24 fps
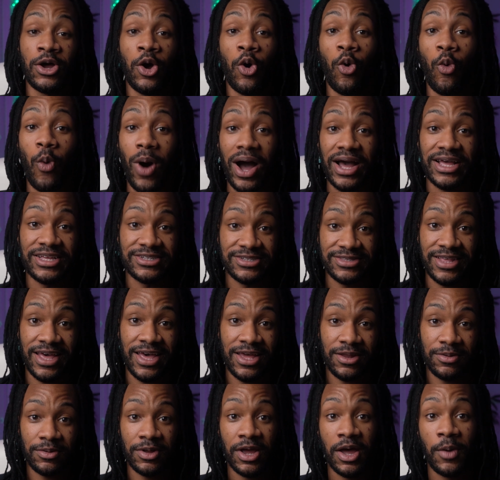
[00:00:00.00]
Why is
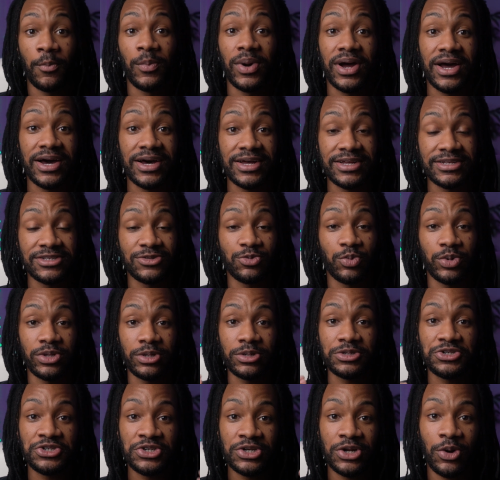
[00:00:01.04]
that? Because when you
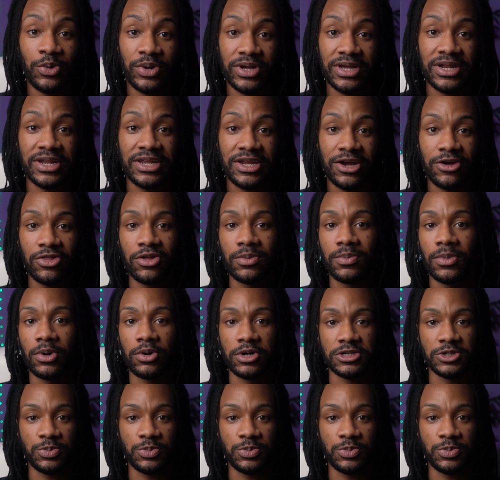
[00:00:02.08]
shoot on any other mode,